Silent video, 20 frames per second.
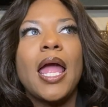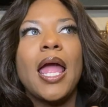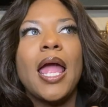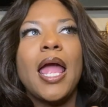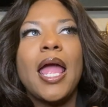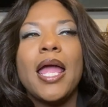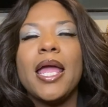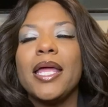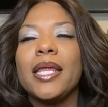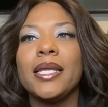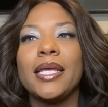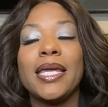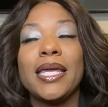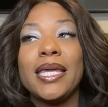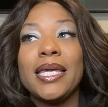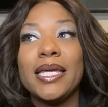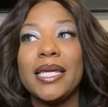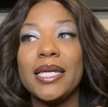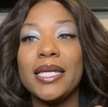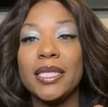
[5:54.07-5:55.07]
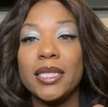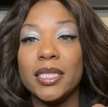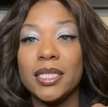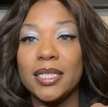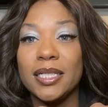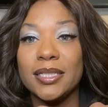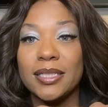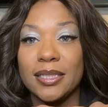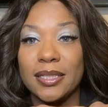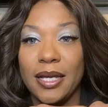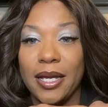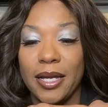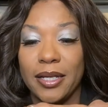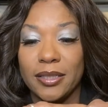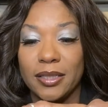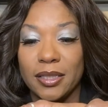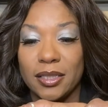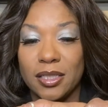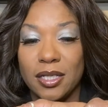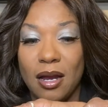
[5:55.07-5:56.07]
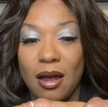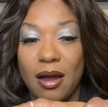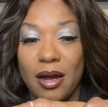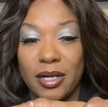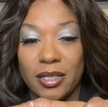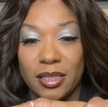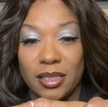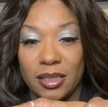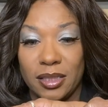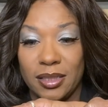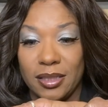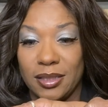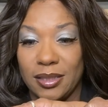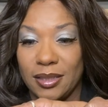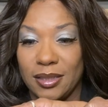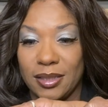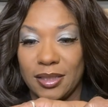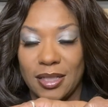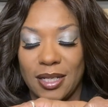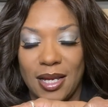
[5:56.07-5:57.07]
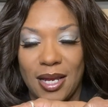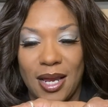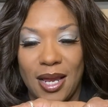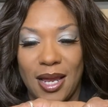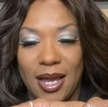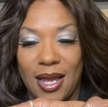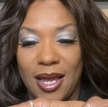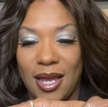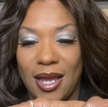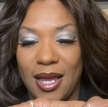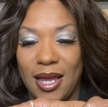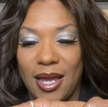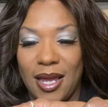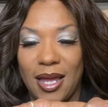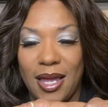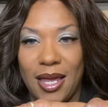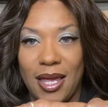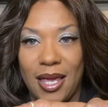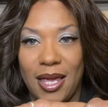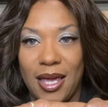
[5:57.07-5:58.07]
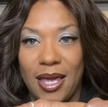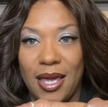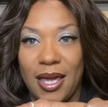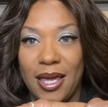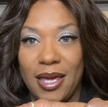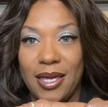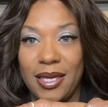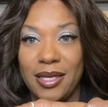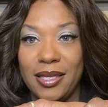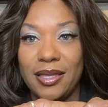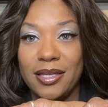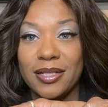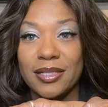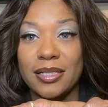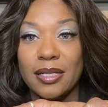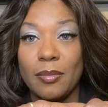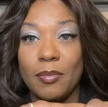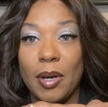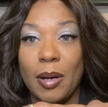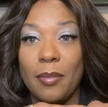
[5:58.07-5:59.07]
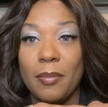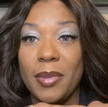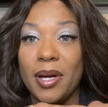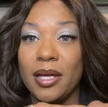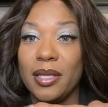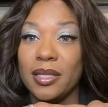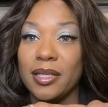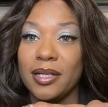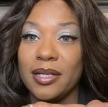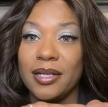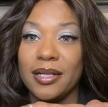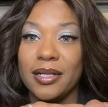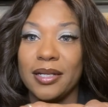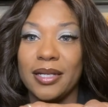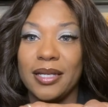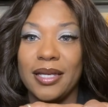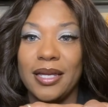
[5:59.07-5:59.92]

And he looks at the charges and he looks at my mother.